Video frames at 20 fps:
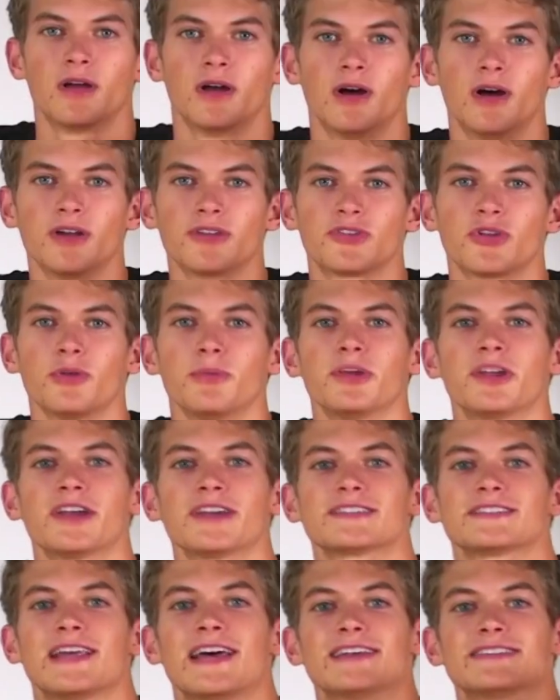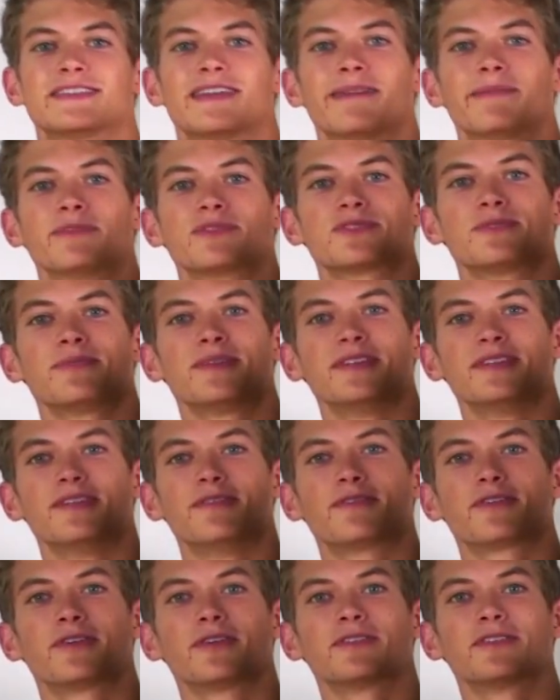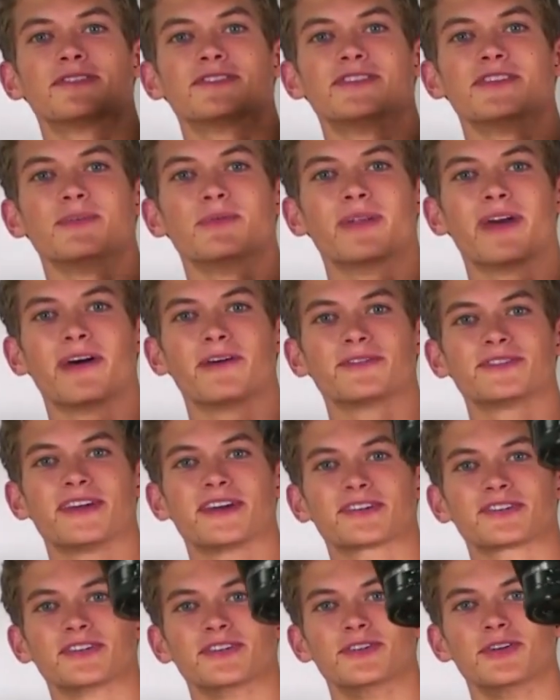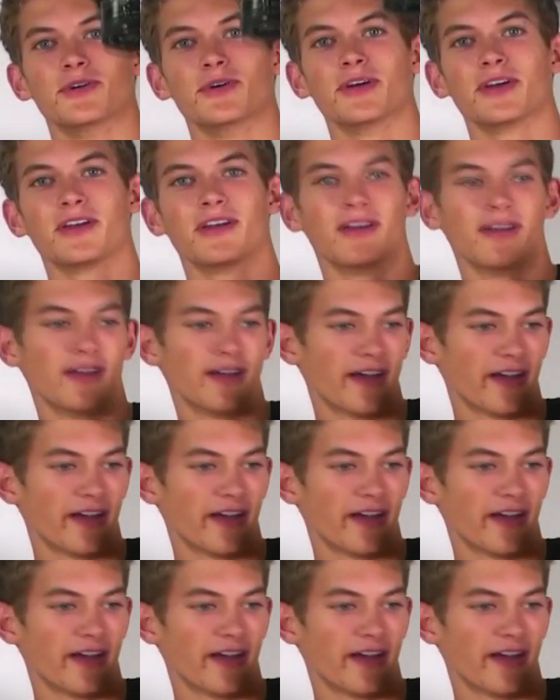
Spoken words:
Also, because last time it was a bit difficult to see what I was actually doing,